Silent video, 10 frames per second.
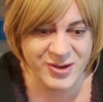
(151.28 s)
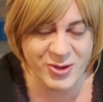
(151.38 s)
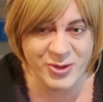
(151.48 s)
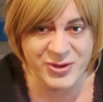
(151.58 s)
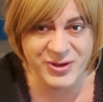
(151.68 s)

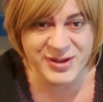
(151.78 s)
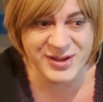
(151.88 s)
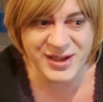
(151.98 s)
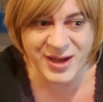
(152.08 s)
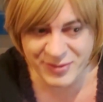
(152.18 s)
on
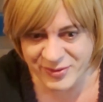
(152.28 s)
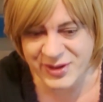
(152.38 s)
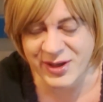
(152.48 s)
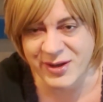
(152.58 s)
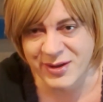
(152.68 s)
the other
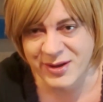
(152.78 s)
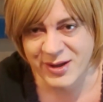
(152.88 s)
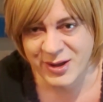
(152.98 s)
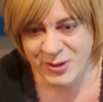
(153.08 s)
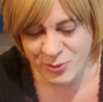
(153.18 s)
video,
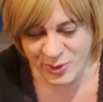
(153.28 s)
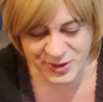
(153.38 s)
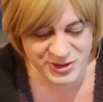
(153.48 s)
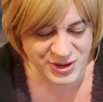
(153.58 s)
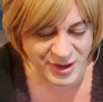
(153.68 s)

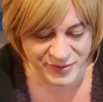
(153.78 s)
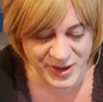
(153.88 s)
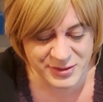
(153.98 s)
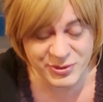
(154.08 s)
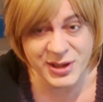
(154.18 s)
which I
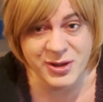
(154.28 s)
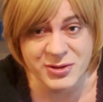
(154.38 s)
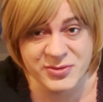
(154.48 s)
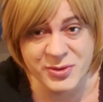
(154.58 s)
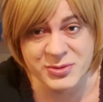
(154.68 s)
found really
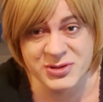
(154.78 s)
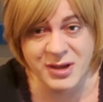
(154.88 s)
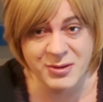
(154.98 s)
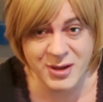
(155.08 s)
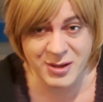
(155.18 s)
useful.
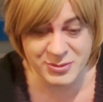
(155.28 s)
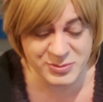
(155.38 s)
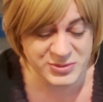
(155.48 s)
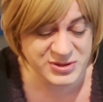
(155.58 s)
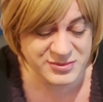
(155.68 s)
So
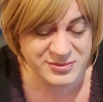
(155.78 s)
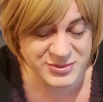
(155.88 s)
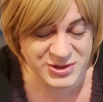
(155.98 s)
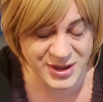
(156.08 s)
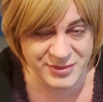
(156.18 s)
I'll
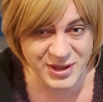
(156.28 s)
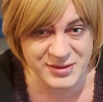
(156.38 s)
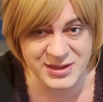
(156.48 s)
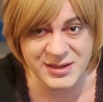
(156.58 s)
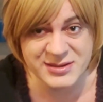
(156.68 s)
turn
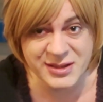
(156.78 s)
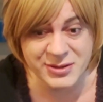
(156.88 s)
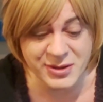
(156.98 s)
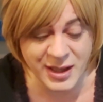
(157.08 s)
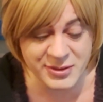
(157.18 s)
around and
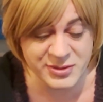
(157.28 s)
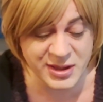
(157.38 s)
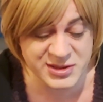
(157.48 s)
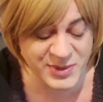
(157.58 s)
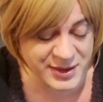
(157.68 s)
tell you how to
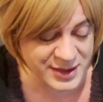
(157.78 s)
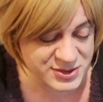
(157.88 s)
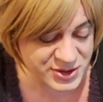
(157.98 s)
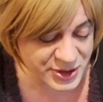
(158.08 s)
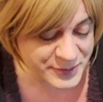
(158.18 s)
explain
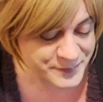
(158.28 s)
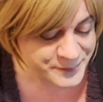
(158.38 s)
that to you.